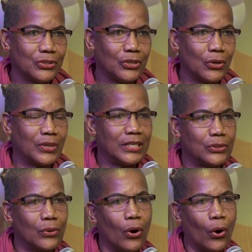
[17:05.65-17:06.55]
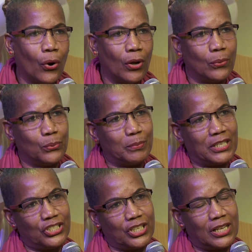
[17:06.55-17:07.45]
to go into all
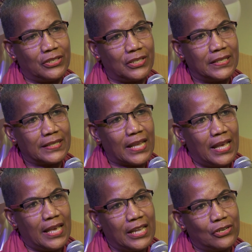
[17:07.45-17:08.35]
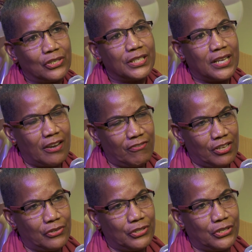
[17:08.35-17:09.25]
women's shelters in
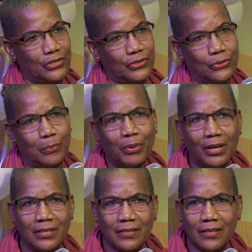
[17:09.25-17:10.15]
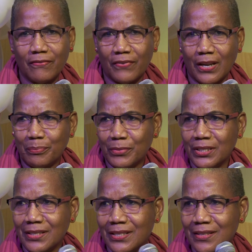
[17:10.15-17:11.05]
Ontario to do policy
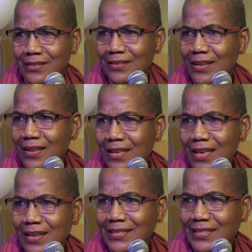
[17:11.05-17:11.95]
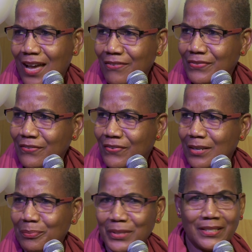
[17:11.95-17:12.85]
development and staff
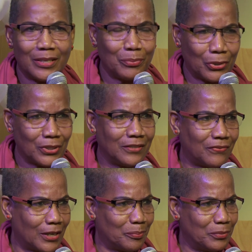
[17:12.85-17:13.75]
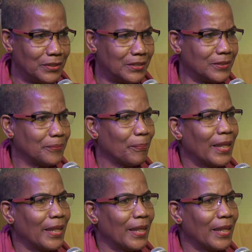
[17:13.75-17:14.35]
development and board development.